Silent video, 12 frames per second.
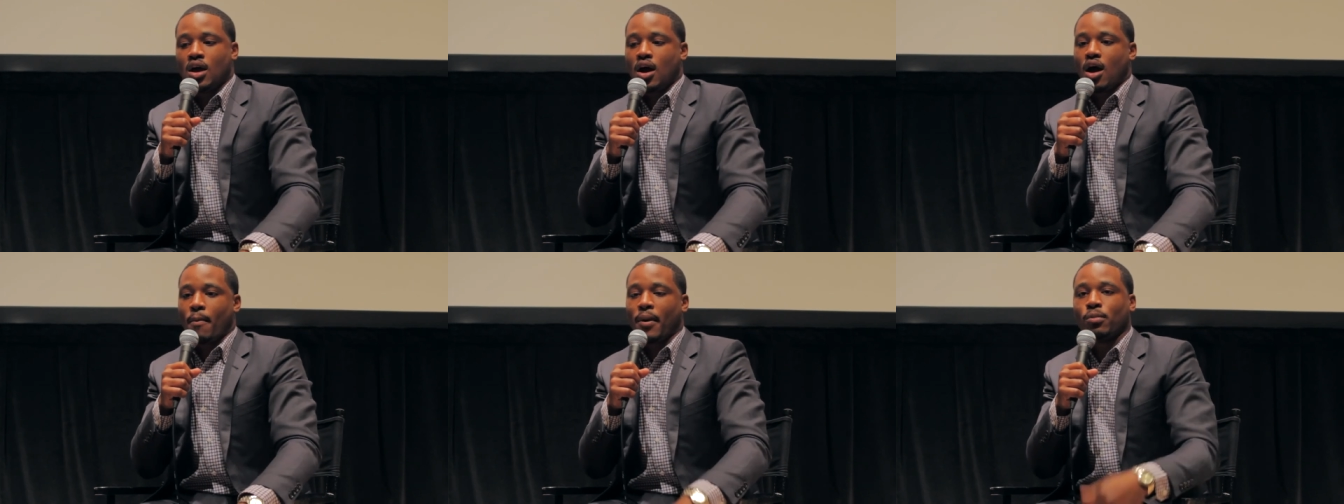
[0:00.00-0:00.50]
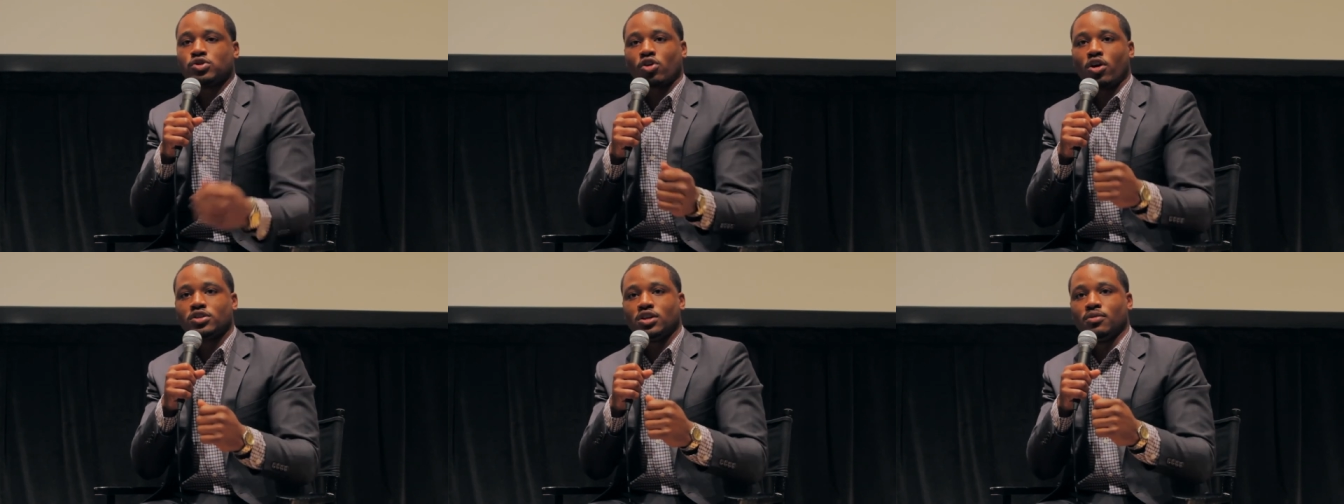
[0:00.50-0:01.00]
Um, people
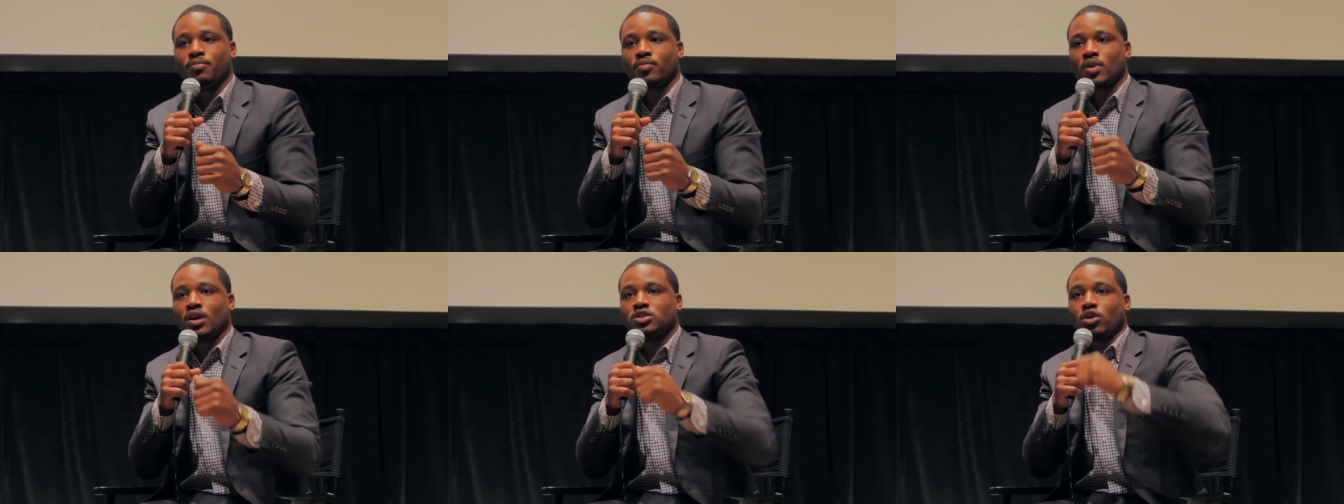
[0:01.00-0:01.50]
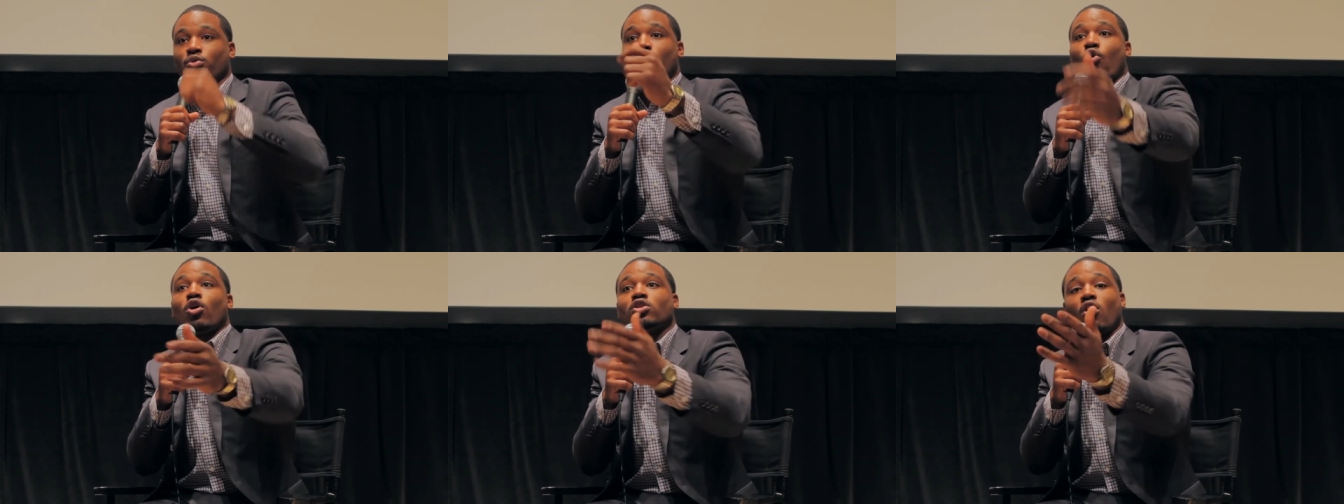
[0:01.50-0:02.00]
started to to
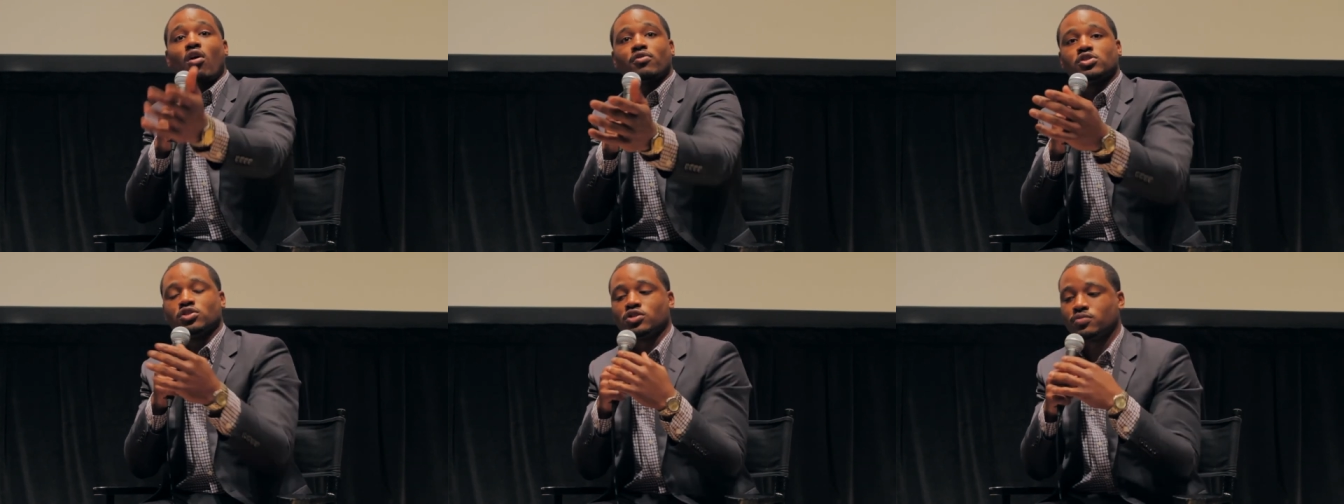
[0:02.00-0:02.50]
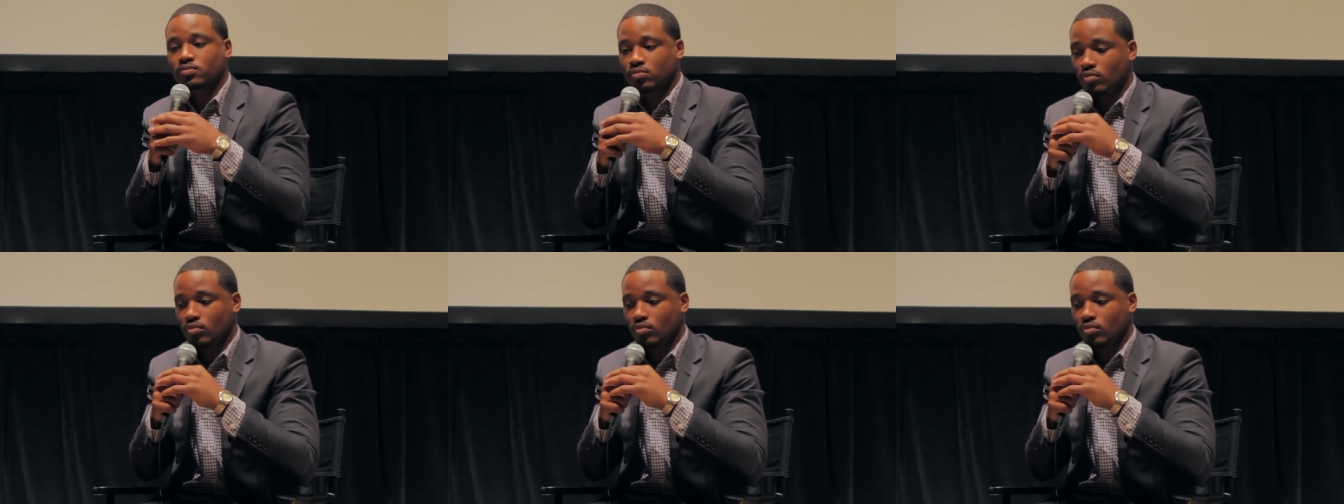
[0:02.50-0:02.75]
record the officers.